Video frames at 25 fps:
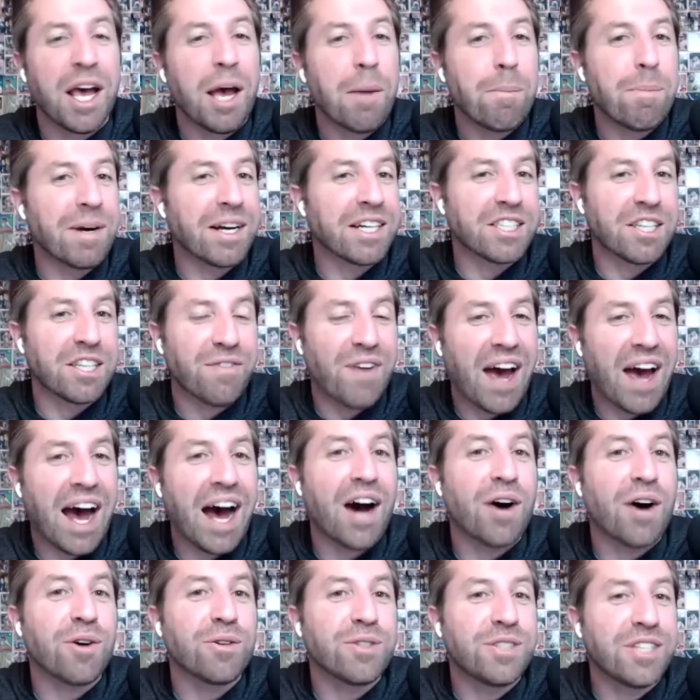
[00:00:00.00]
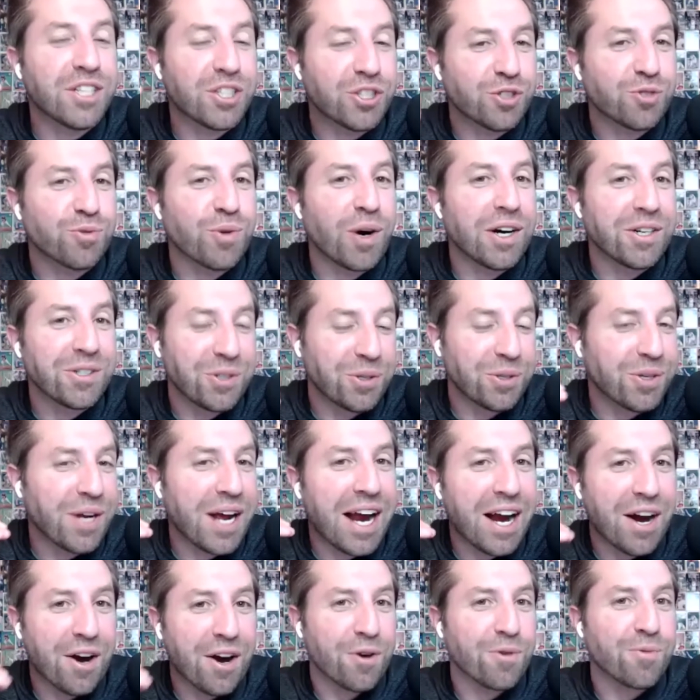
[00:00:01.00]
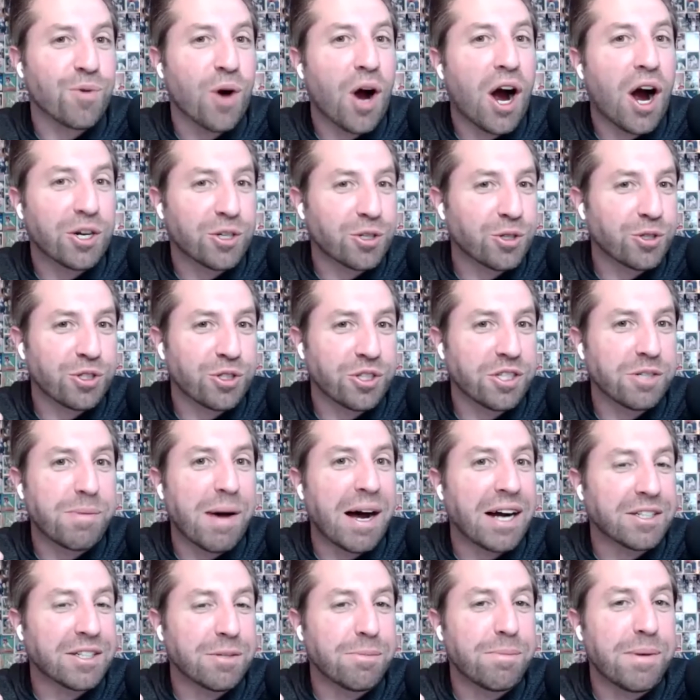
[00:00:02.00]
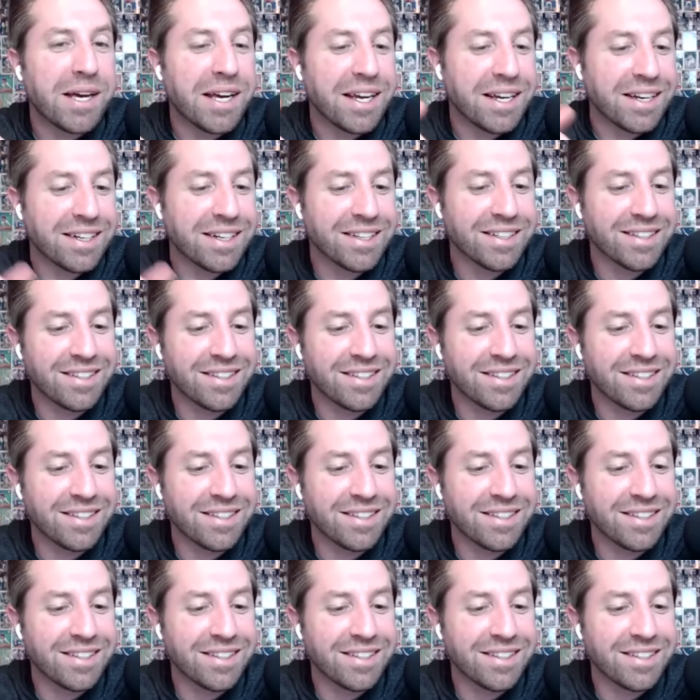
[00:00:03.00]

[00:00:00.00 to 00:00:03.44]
because of how disgruntled Aaron Rodgers is about to be.